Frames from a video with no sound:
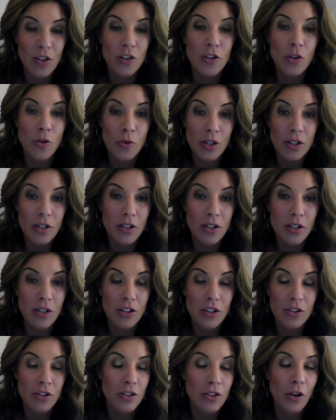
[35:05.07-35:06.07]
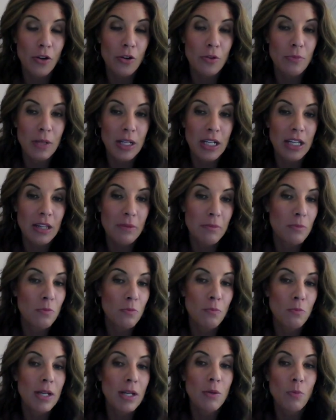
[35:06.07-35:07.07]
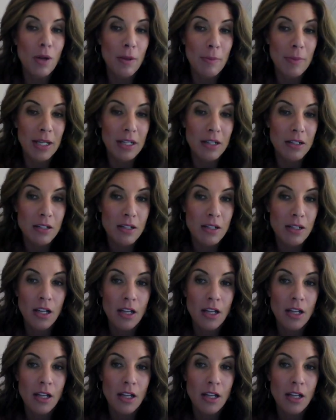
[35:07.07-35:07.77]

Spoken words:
There are many women,